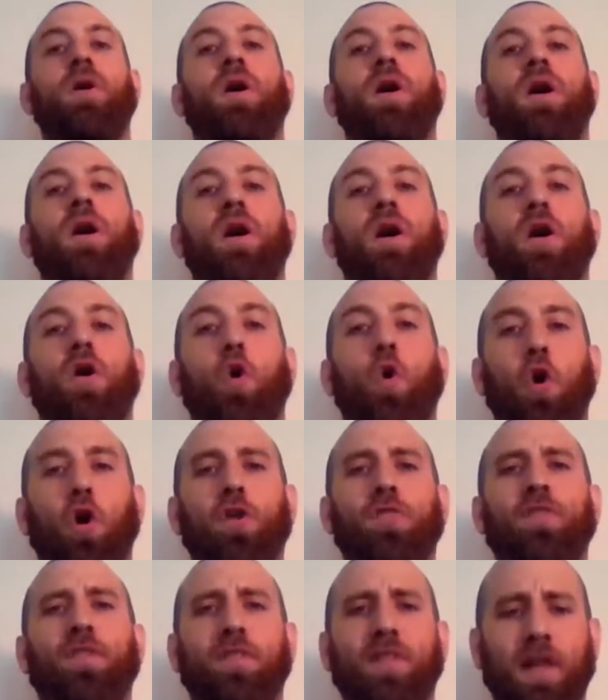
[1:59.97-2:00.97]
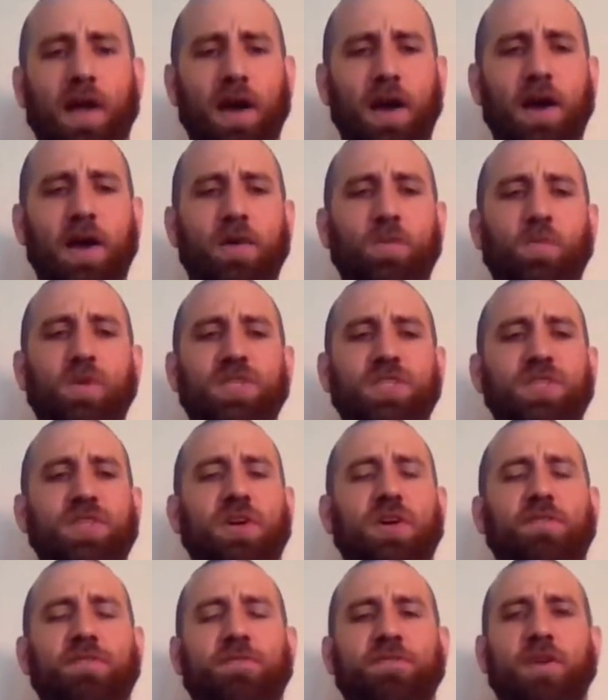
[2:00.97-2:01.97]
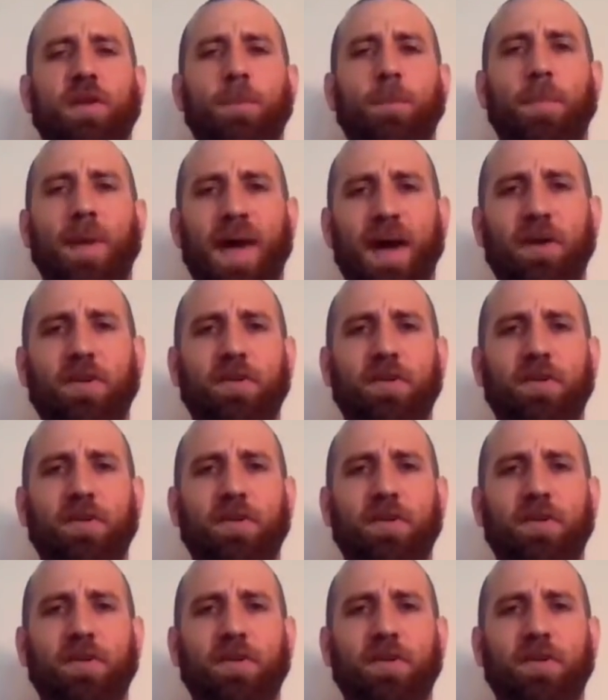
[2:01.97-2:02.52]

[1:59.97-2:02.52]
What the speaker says: on the line. We saw Finn Balor